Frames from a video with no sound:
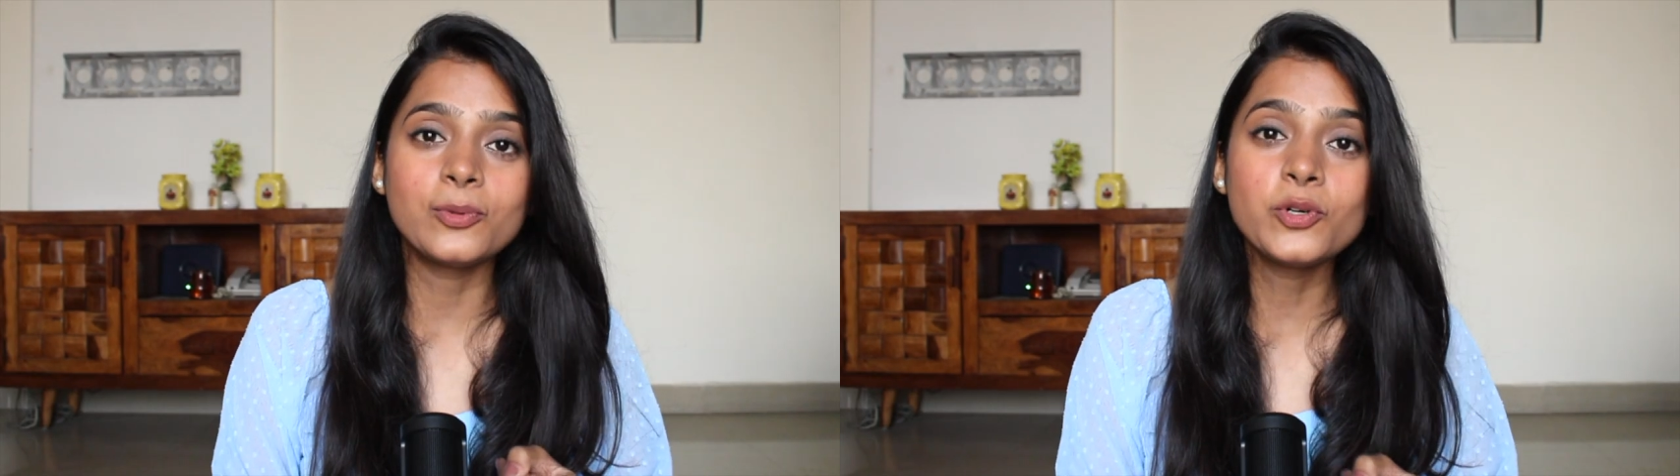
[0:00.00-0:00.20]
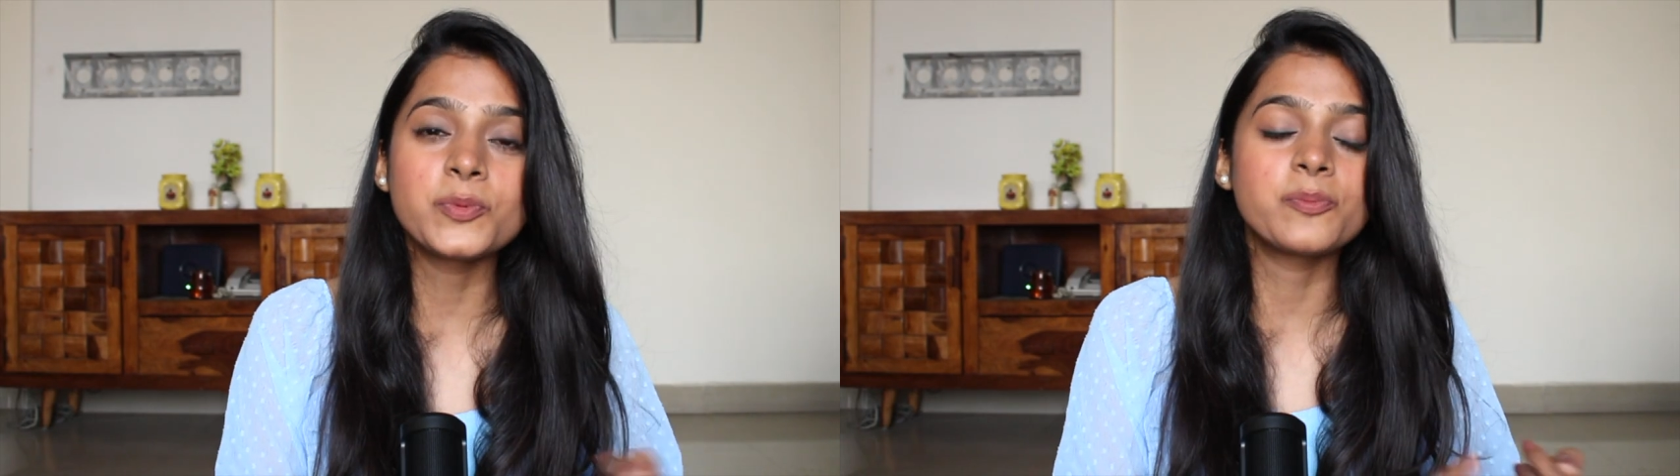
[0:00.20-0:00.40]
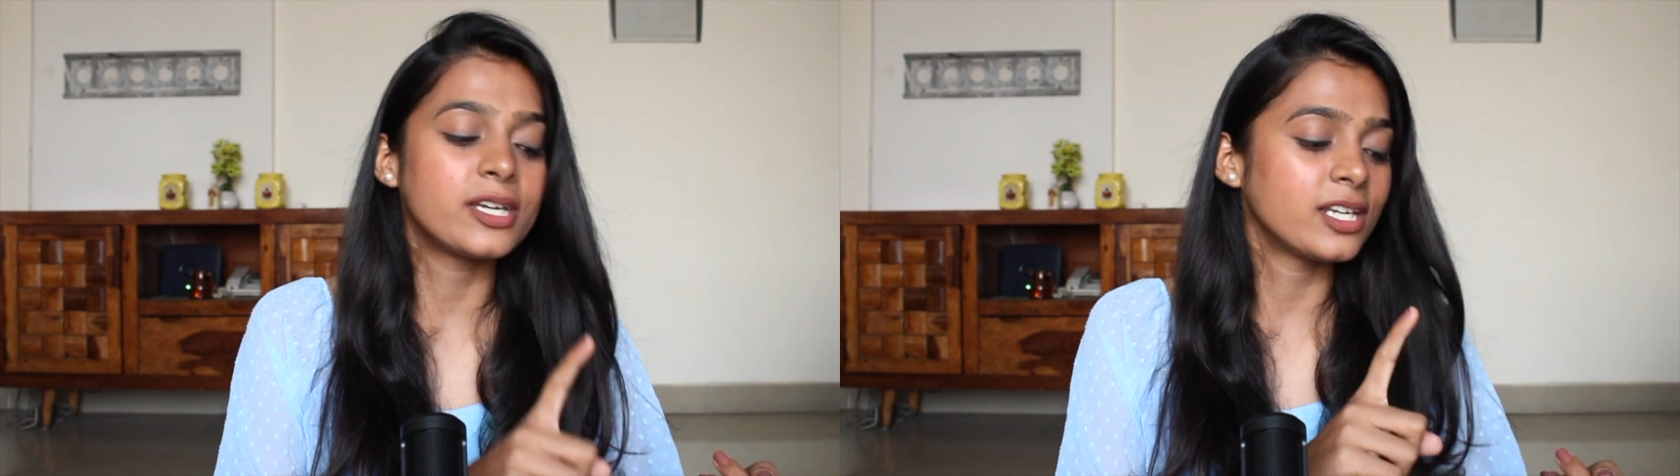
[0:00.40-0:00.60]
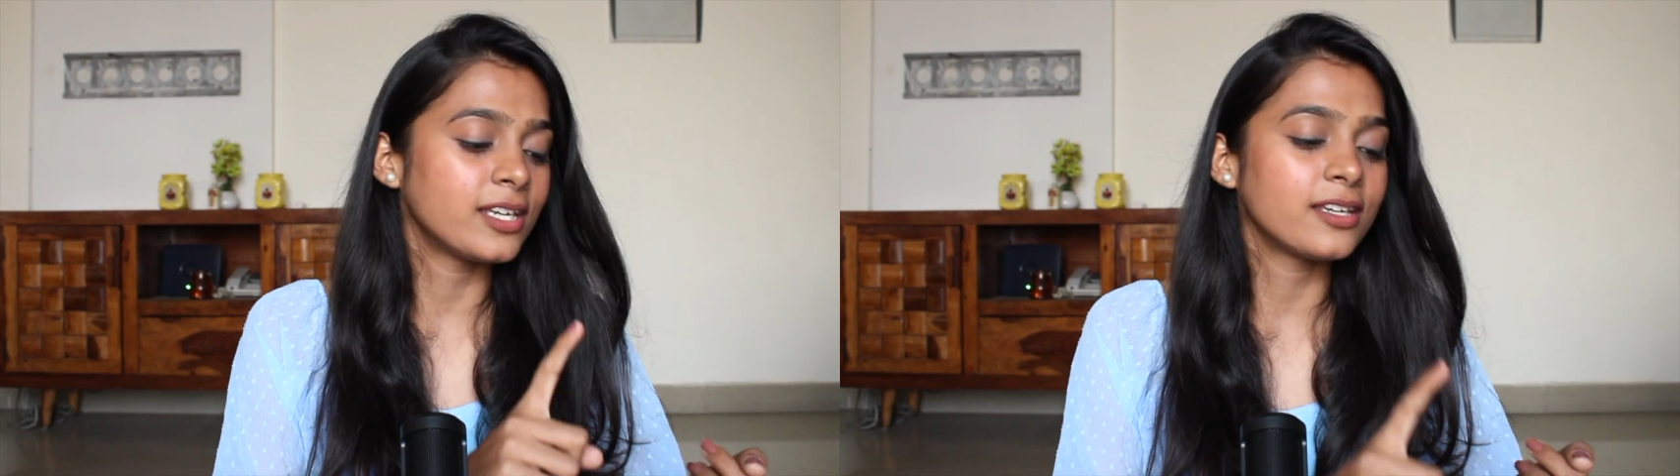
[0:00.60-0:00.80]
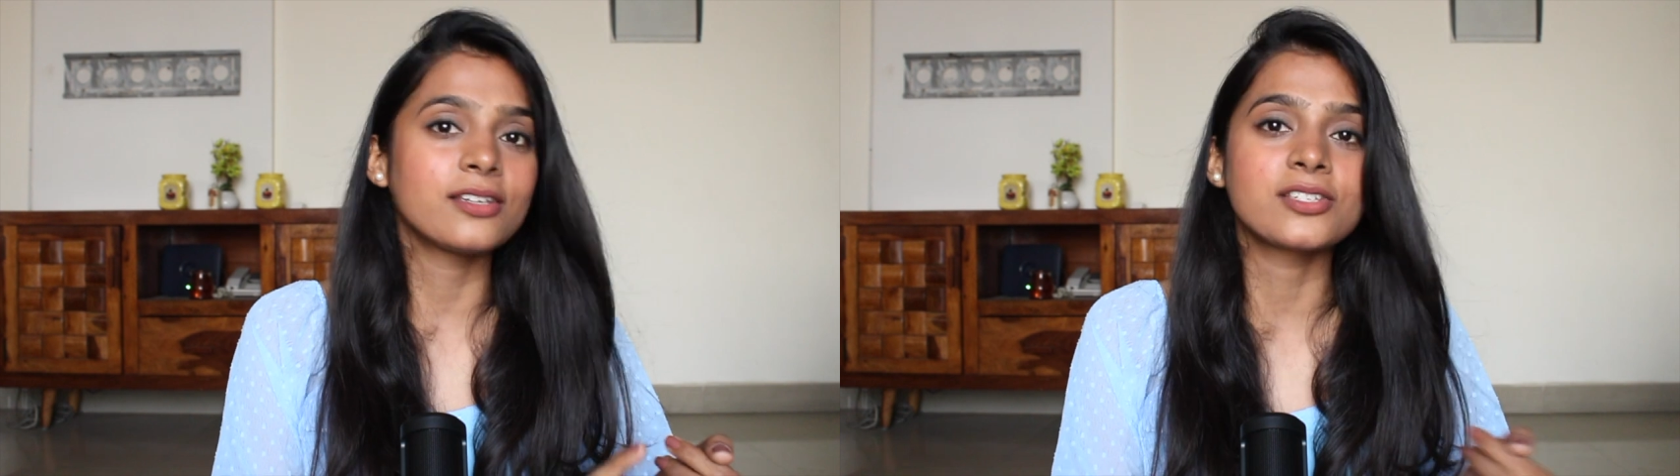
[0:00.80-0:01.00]

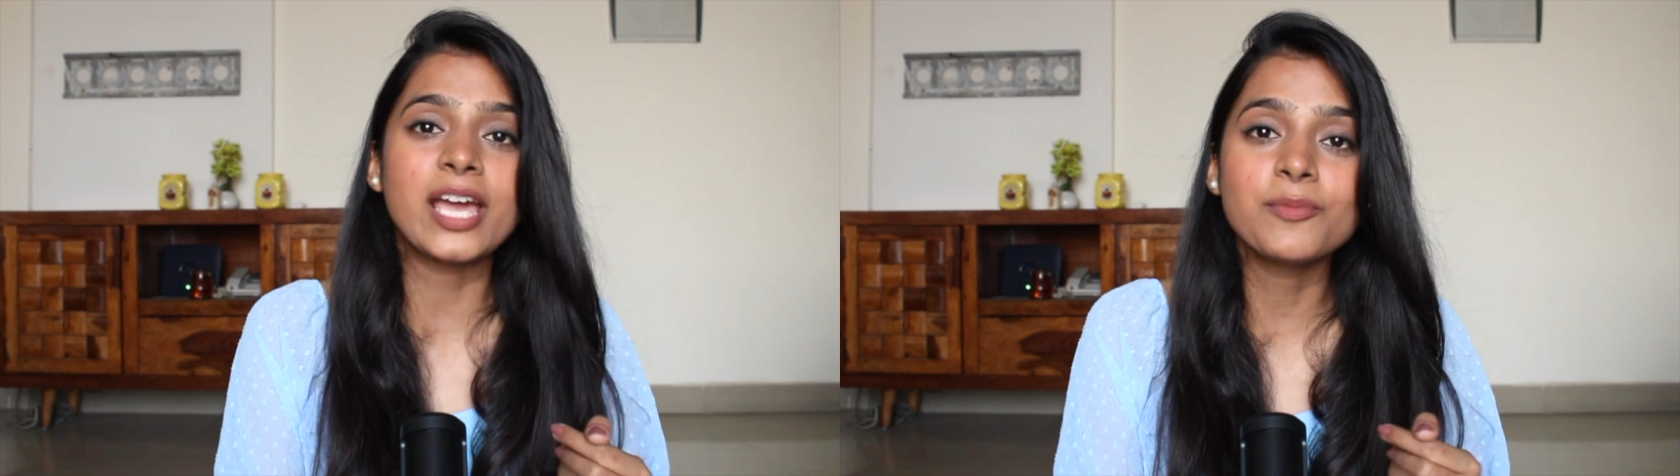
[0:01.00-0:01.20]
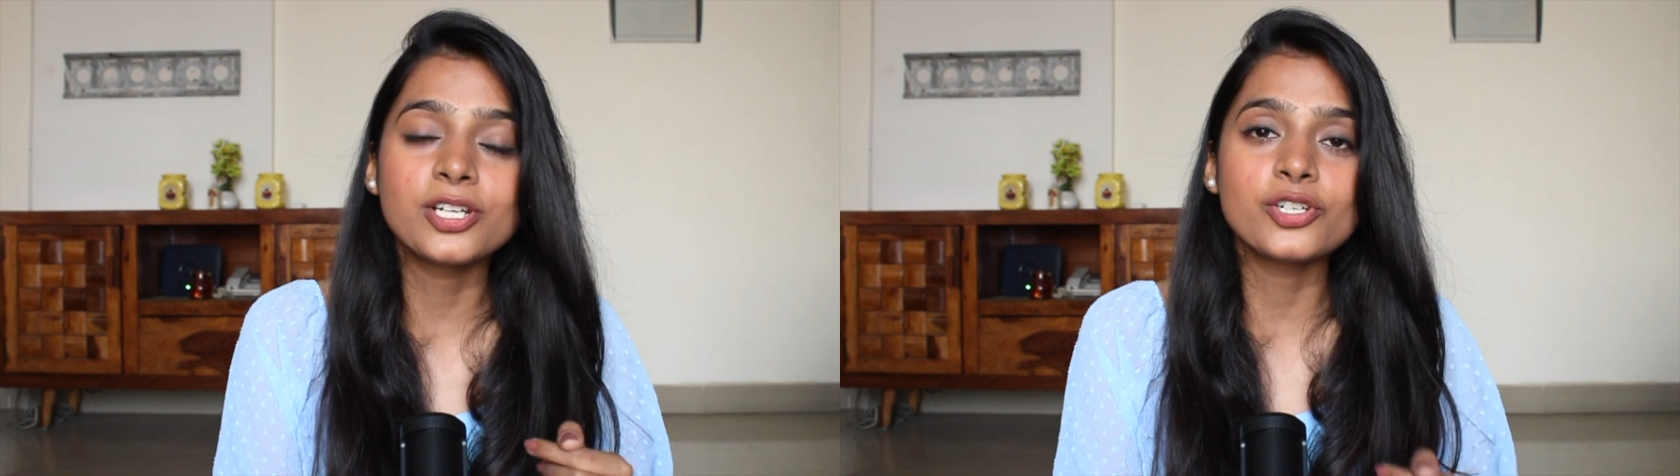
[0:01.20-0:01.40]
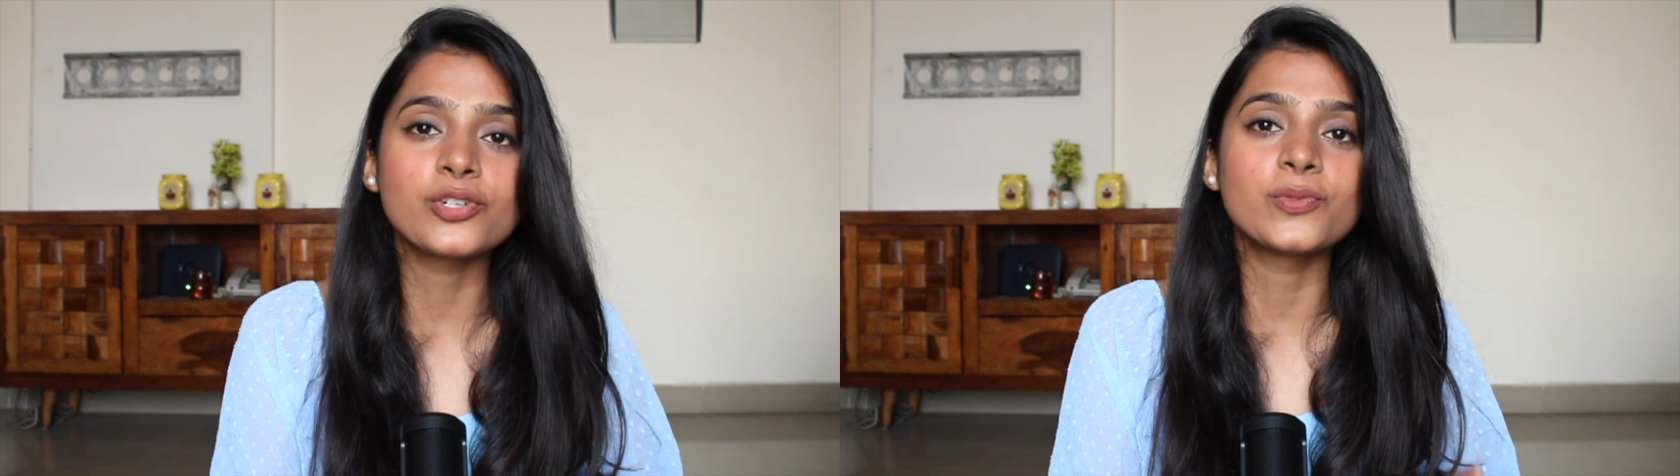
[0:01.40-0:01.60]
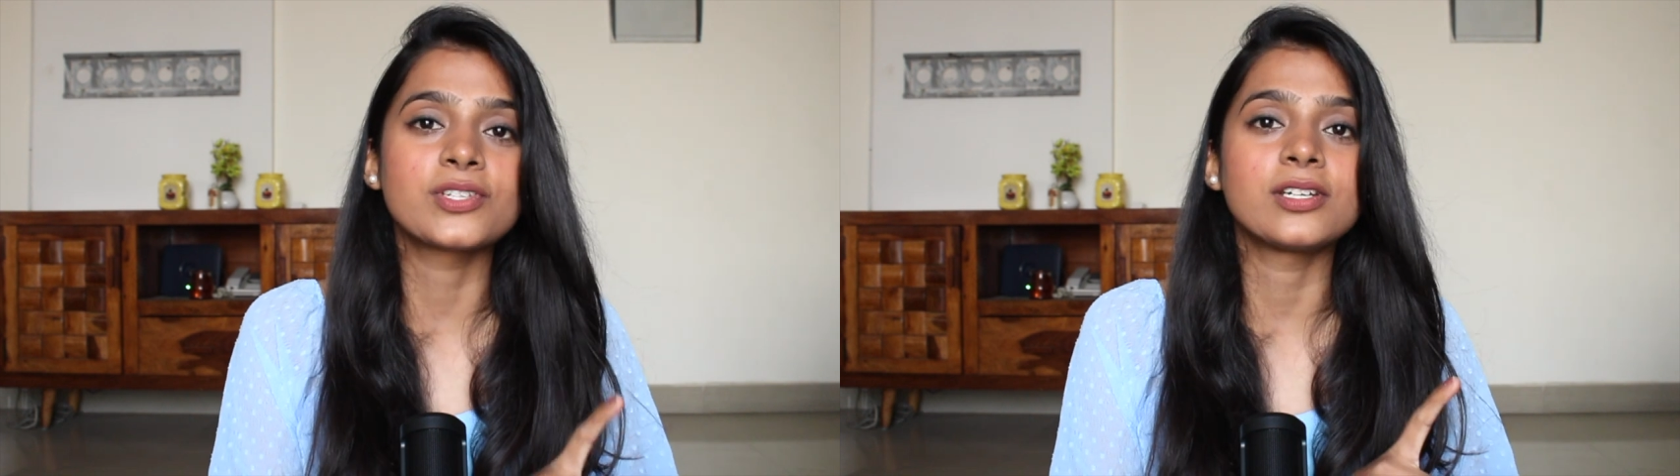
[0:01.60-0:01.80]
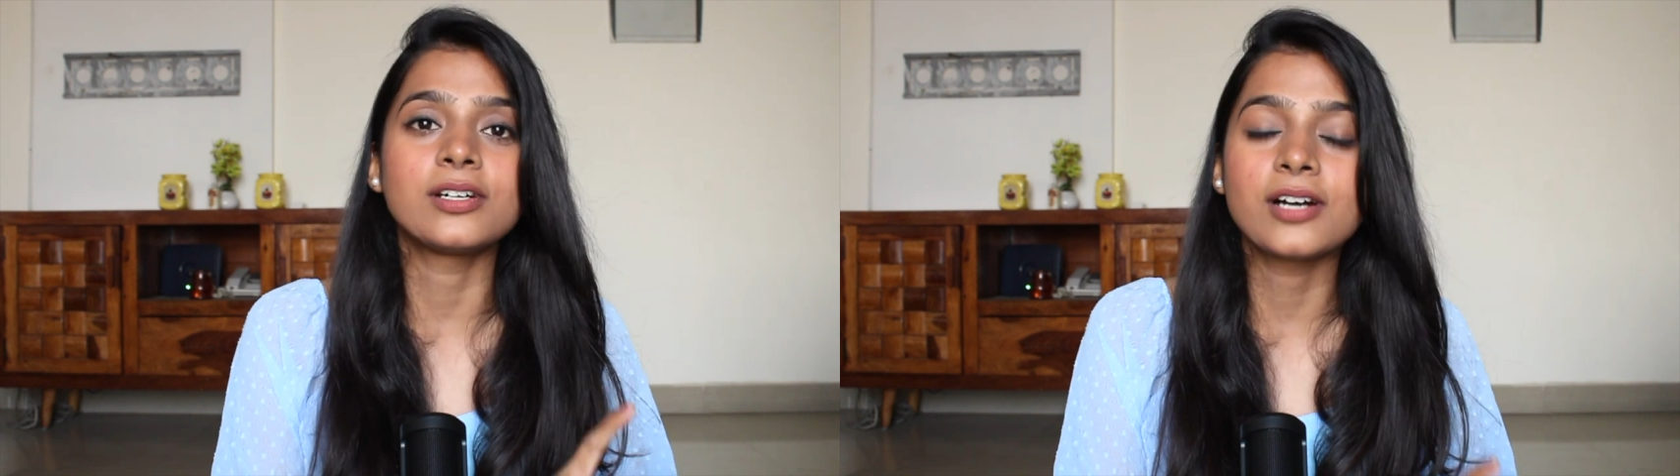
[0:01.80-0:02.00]
Bloomsbury, Simon &
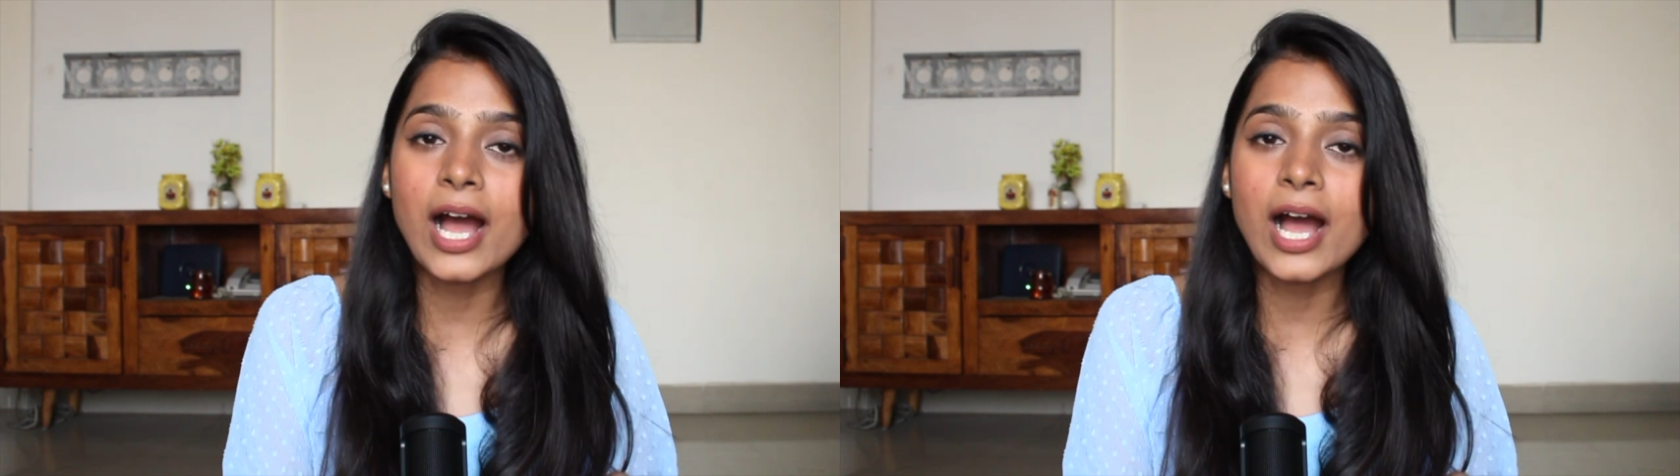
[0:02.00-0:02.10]
Schuster,